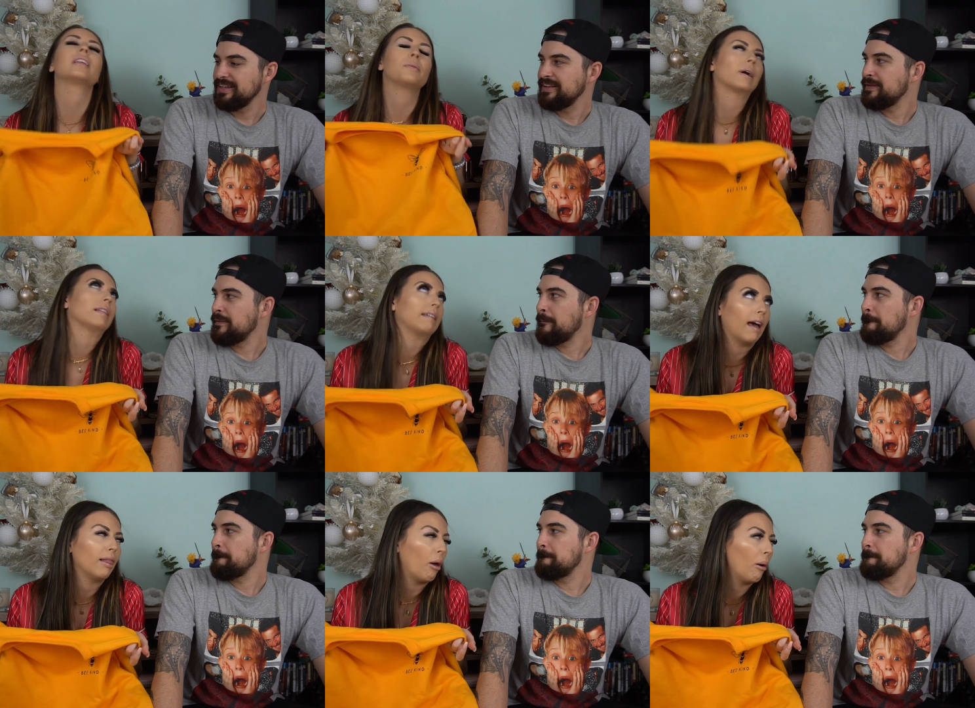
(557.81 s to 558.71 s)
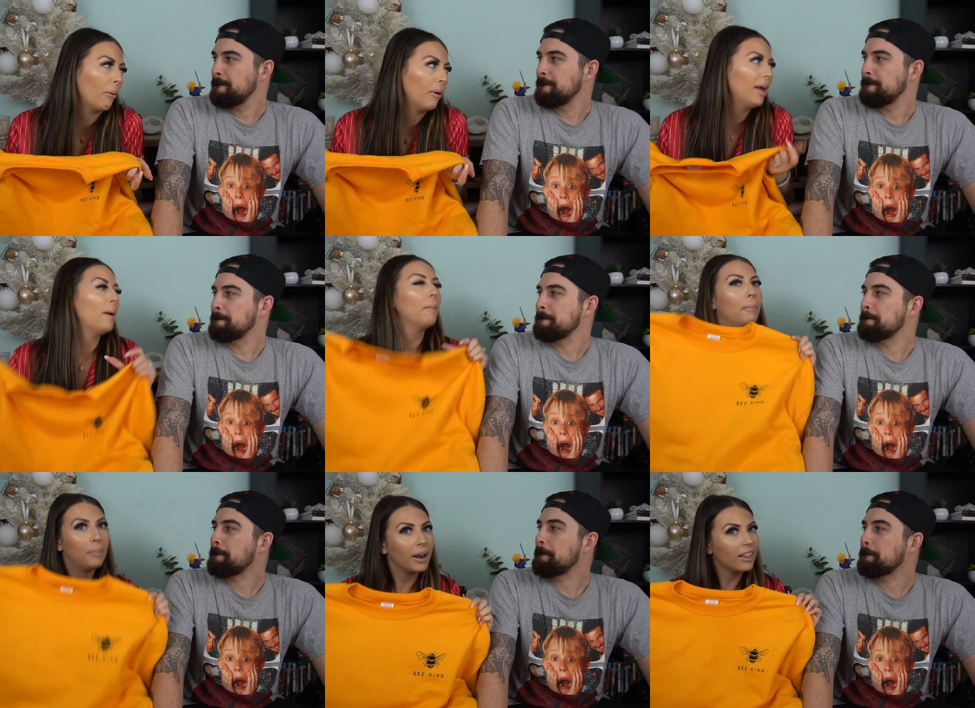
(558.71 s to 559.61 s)
Speaker 1: really wear yellow,
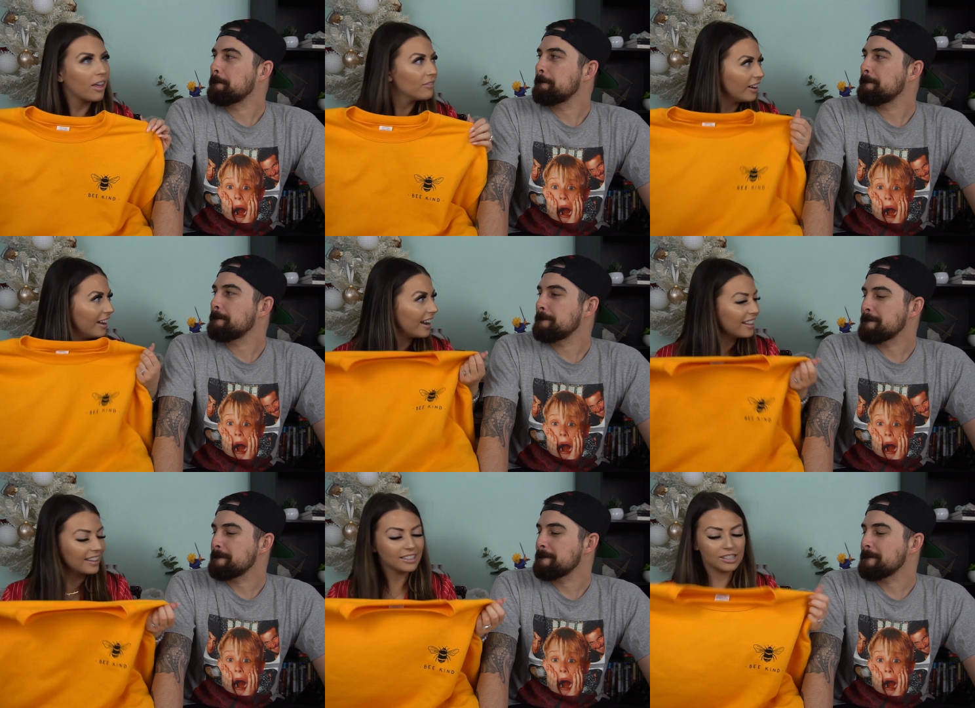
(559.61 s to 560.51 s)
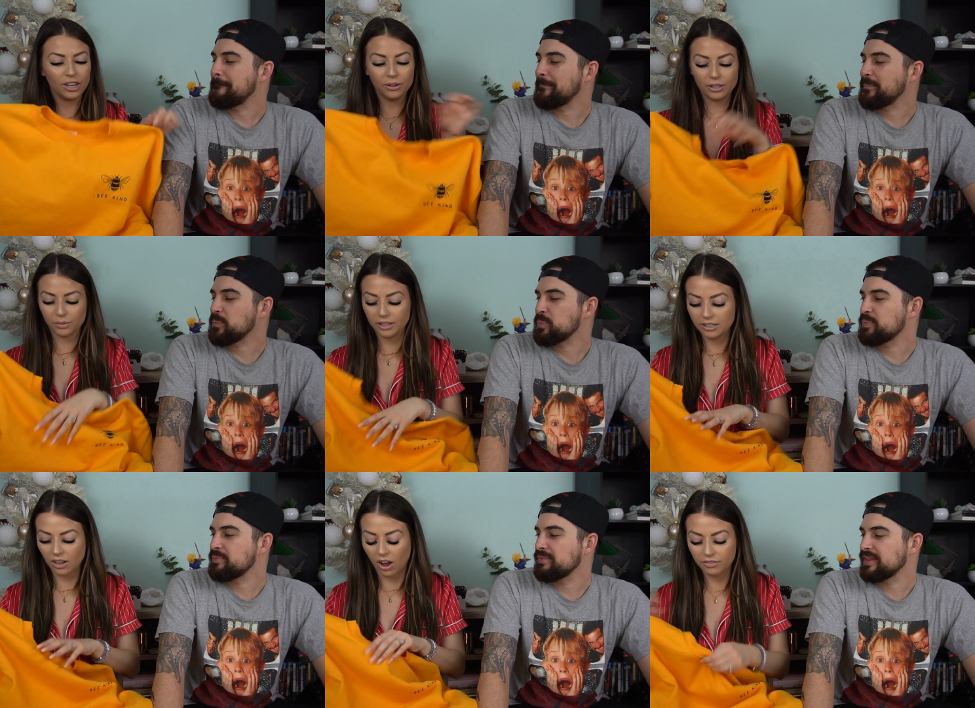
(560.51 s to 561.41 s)
but I love it. I think it's cute. It's really
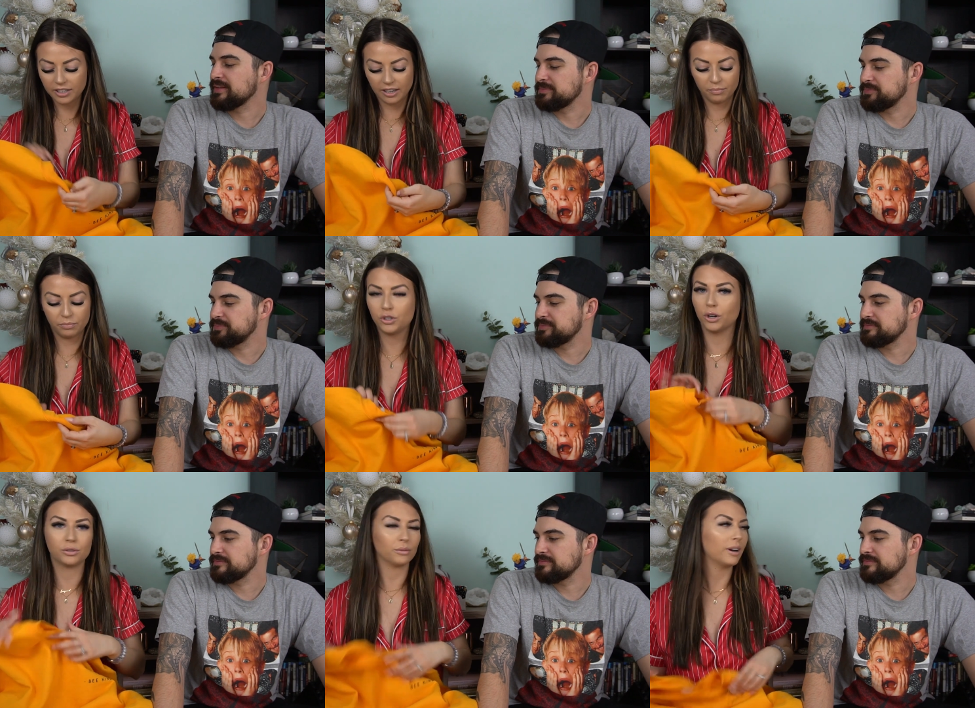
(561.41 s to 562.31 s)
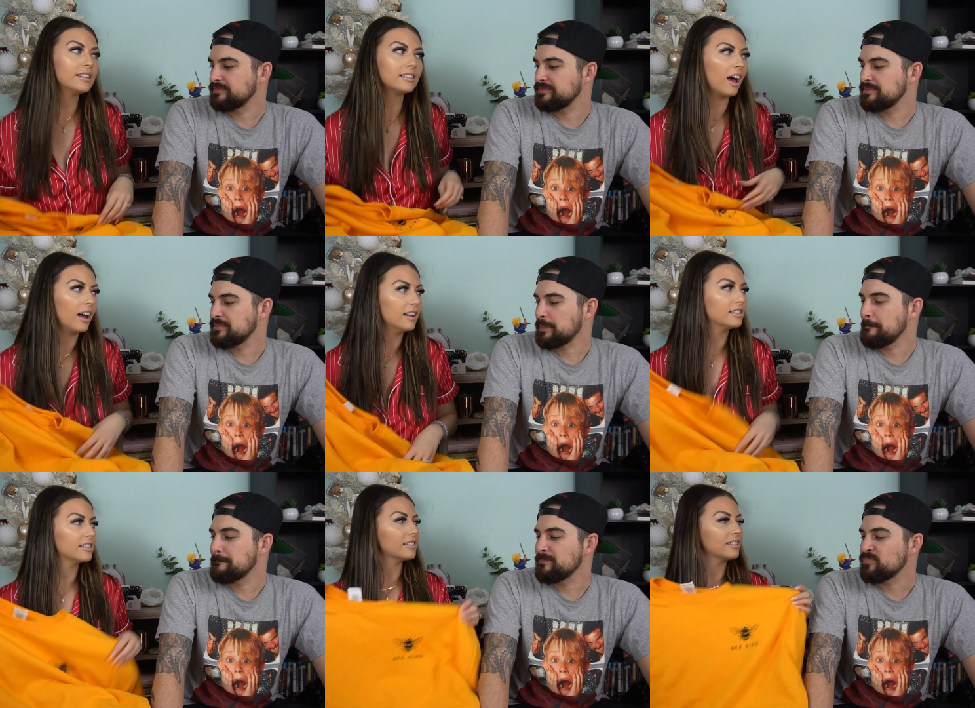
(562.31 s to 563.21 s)
soft. He chose the right
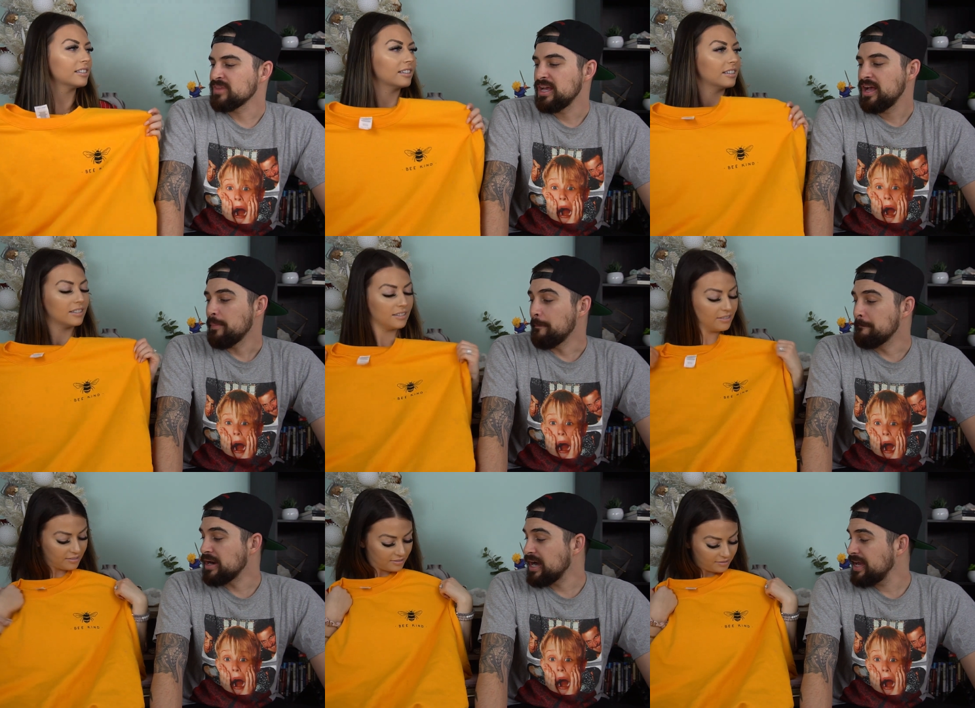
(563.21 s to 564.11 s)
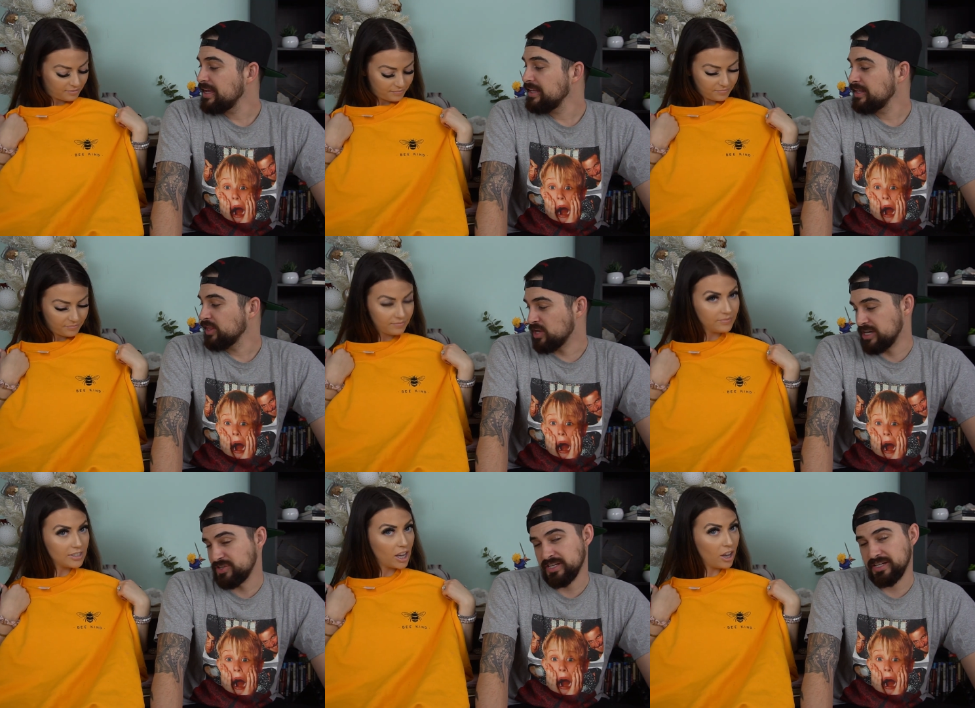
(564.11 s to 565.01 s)
size.
Speaker 2: My
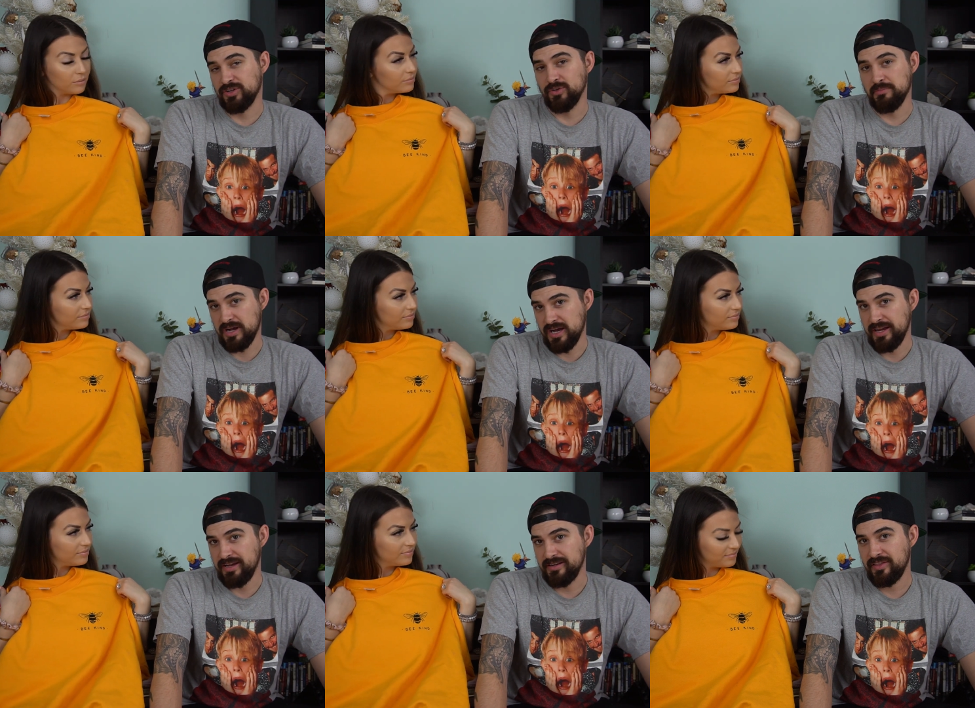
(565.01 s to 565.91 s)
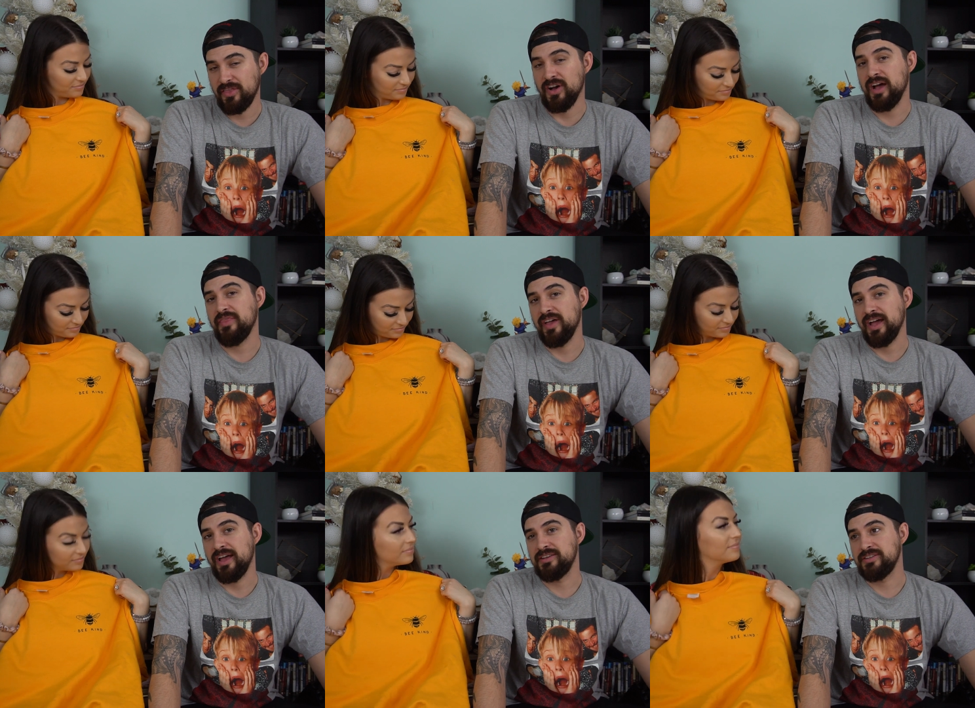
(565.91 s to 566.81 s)
logical cute. mind thought
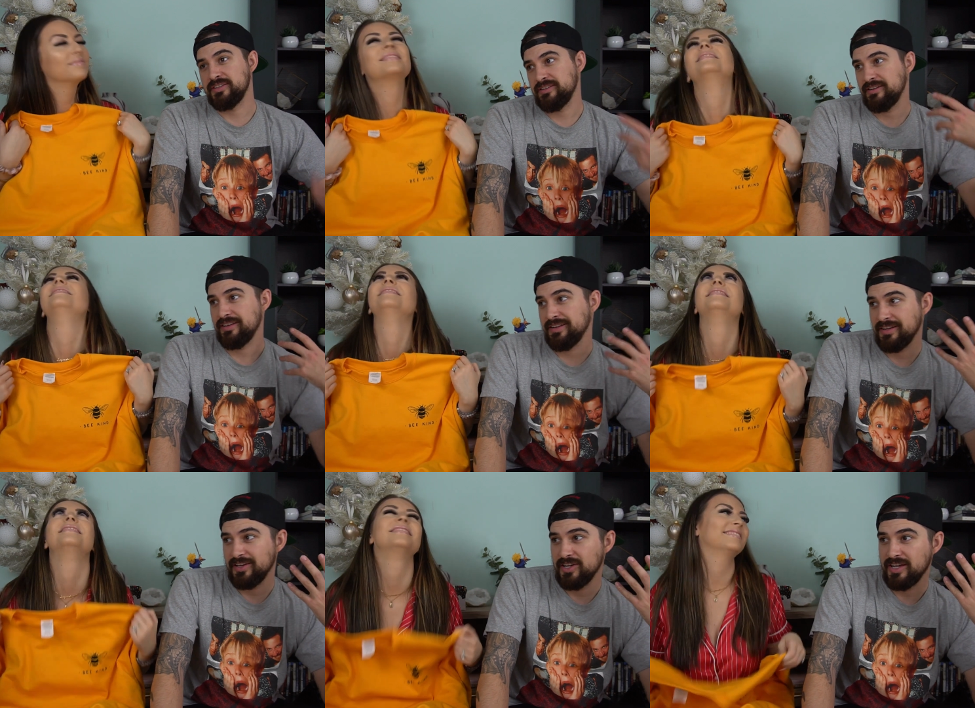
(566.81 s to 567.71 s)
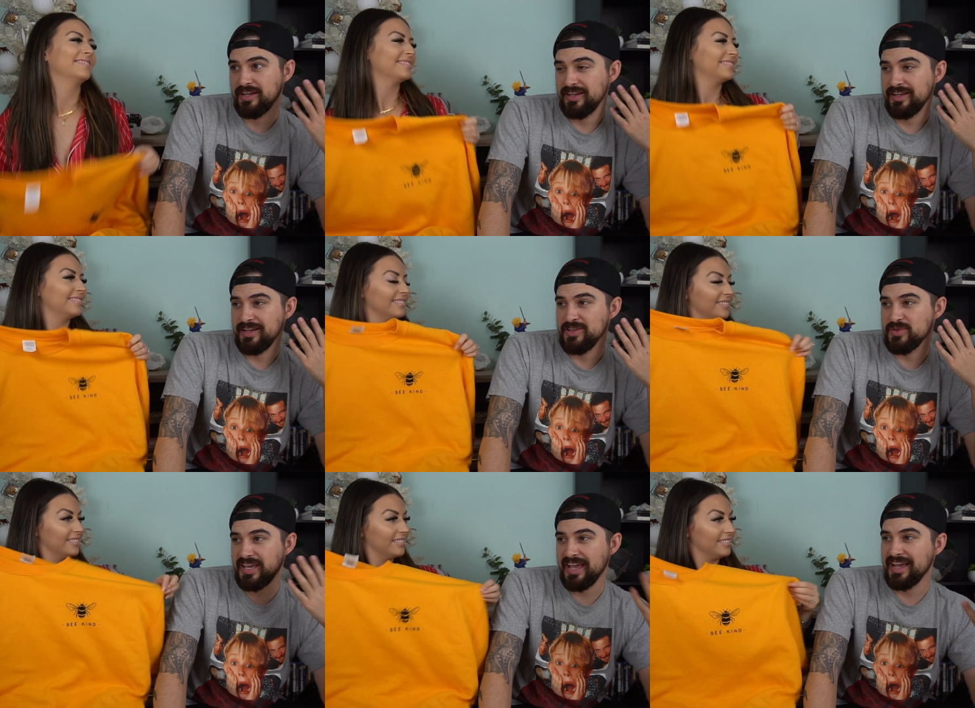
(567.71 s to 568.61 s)
that
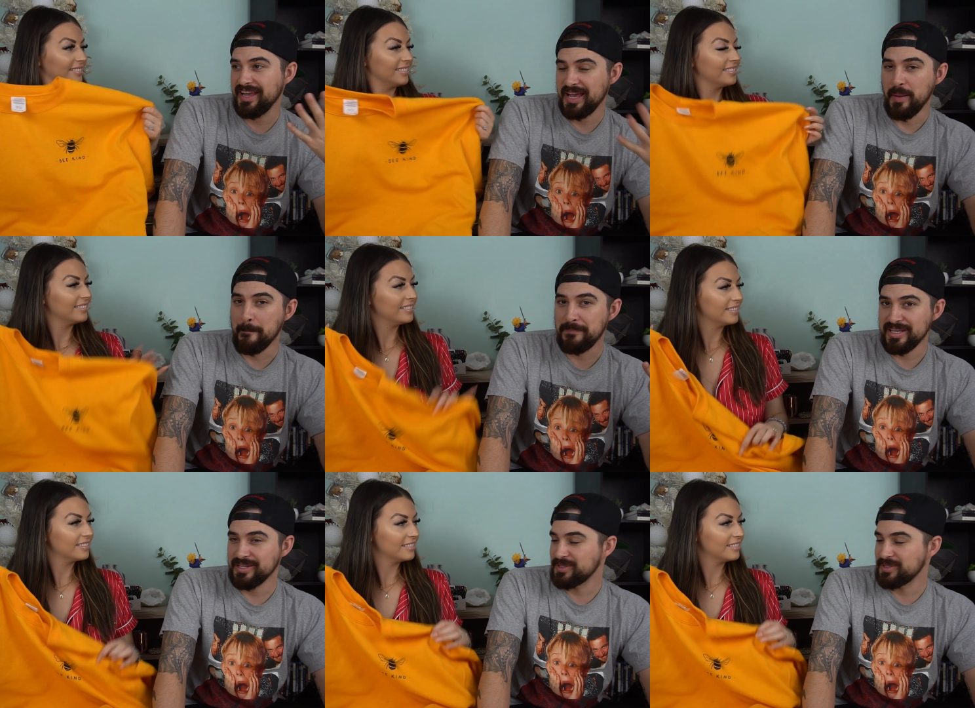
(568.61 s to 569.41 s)
you can't get a bee